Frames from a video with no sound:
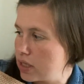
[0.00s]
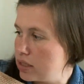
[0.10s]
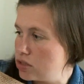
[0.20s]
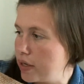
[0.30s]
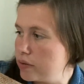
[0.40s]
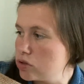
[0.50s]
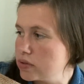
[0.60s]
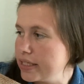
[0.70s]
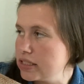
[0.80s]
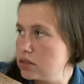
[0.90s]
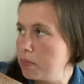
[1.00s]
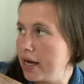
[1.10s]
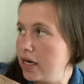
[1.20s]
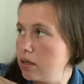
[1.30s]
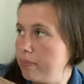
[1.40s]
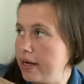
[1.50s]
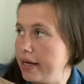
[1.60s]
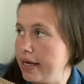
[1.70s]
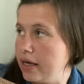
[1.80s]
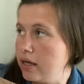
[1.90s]
So I was really inspired
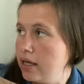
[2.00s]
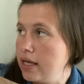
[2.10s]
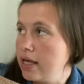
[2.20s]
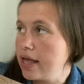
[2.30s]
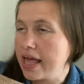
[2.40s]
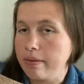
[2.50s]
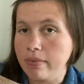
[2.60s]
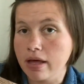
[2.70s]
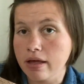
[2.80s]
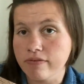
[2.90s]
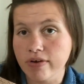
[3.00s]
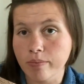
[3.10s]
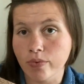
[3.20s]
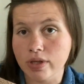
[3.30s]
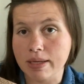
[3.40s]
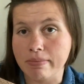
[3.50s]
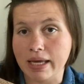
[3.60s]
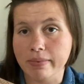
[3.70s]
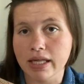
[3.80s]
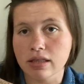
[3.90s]
by Emma from Woolly
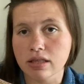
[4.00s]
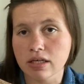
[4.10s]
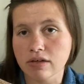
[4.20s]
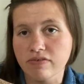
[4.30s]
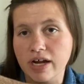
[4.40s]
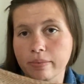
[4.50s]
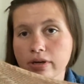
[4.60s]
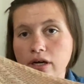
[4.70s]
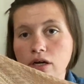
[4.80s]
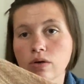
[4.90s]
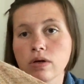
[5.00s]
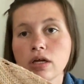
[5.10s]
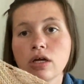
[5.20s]
Mammoth Fiber Co.